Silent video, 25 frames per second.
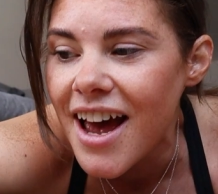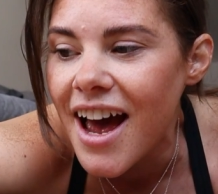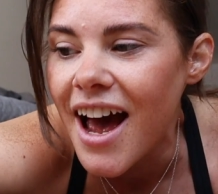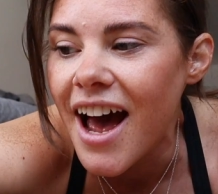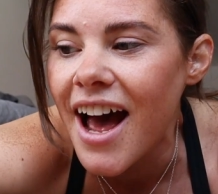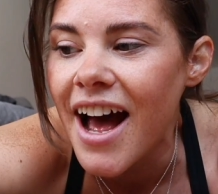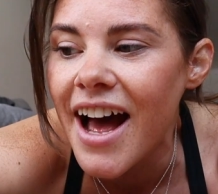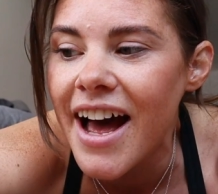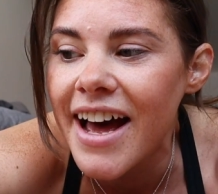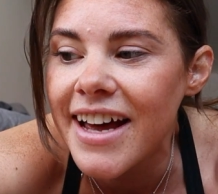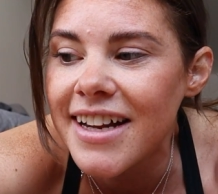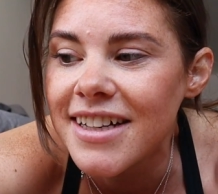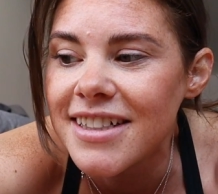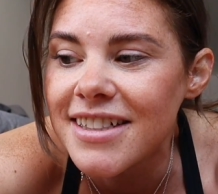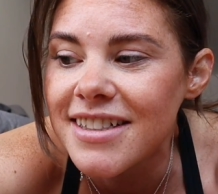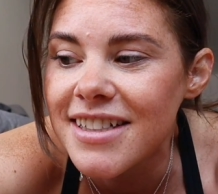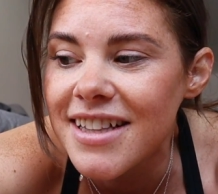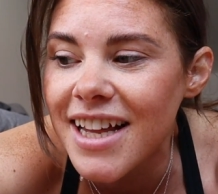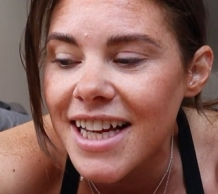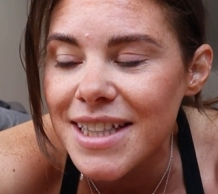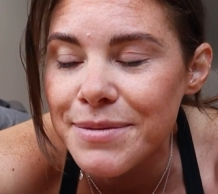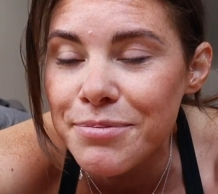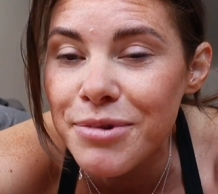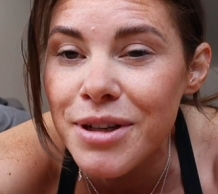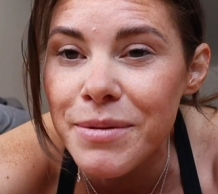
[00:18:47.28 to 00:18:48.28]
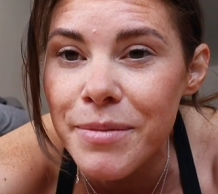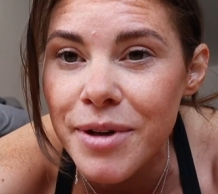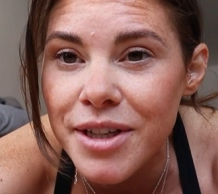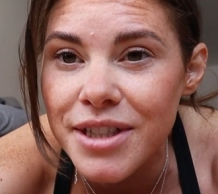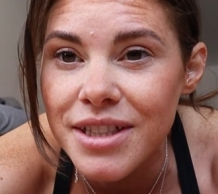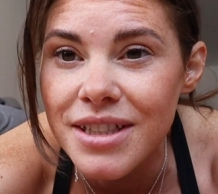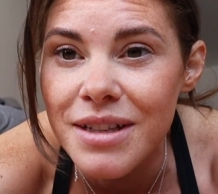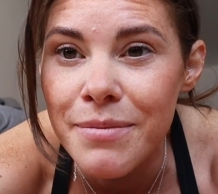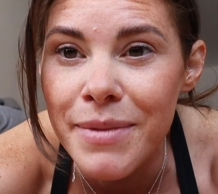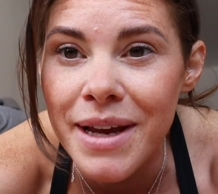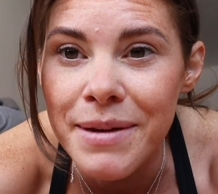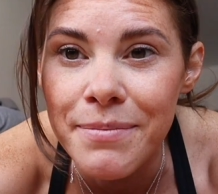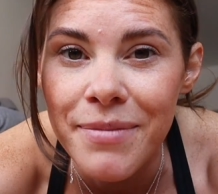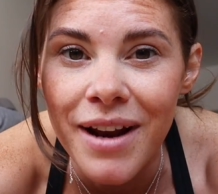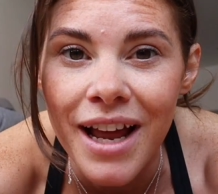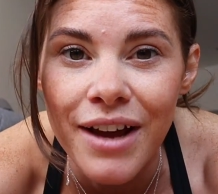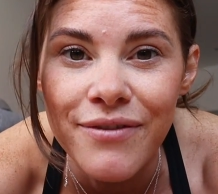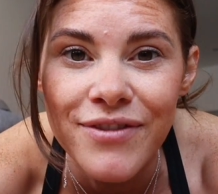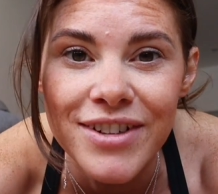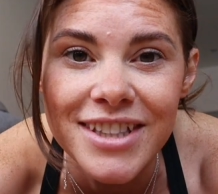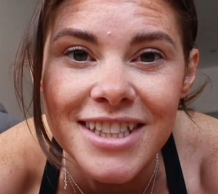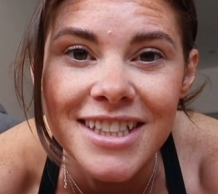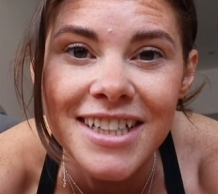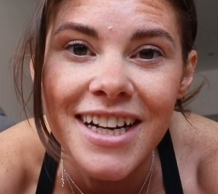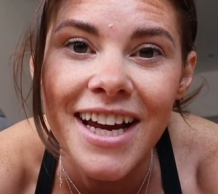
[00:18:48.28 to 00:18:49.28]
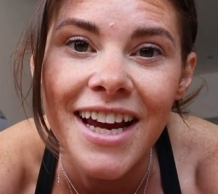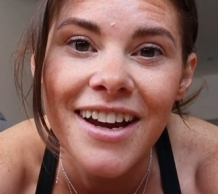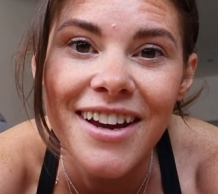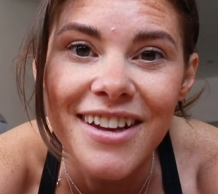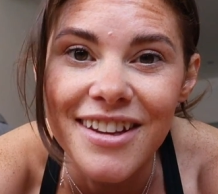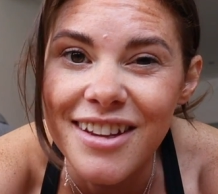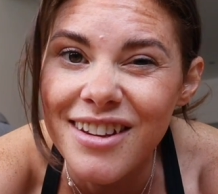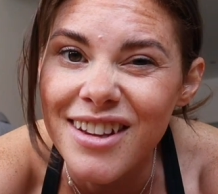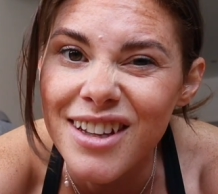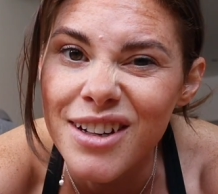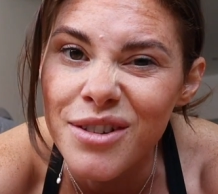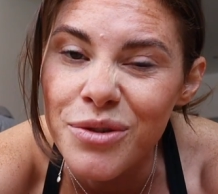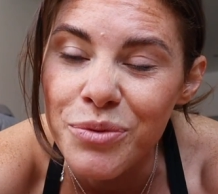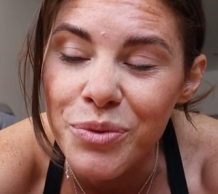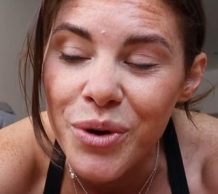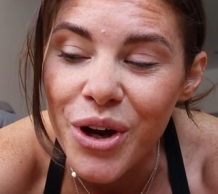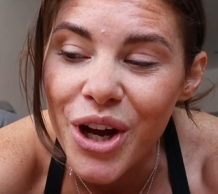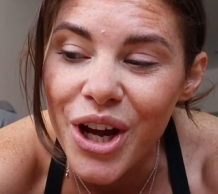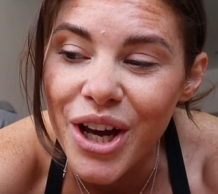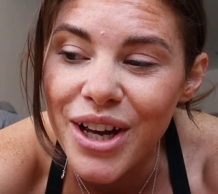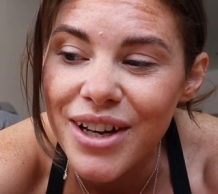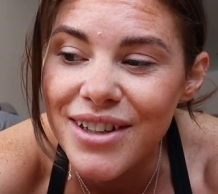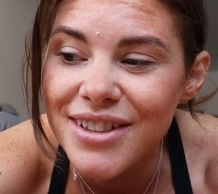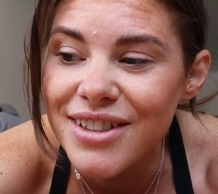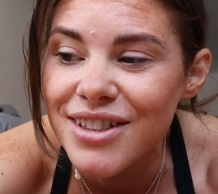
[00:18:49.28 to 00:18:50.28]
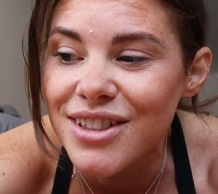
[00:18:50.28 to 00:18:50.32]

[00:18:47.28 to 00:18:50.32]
And that's pretty much the main plan for today, other than work.